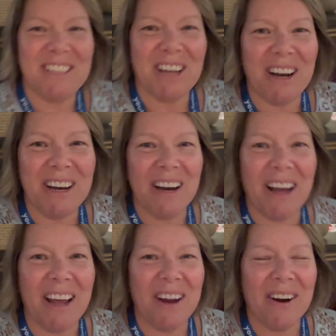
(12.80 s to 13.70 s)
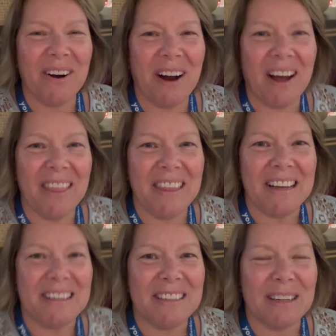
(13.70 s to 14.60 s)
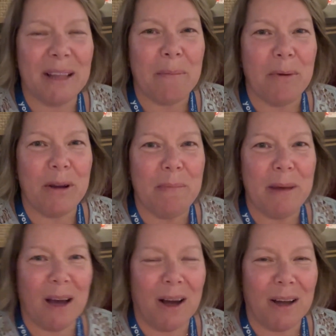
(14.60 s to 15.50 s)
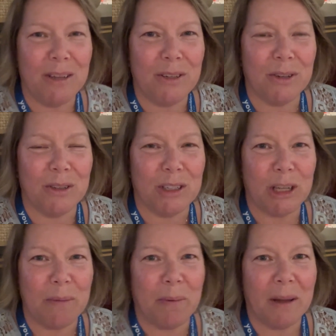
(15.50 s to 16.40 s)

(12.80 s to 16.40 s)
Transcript: John and I are on the Celebrity Beyond cruise ship,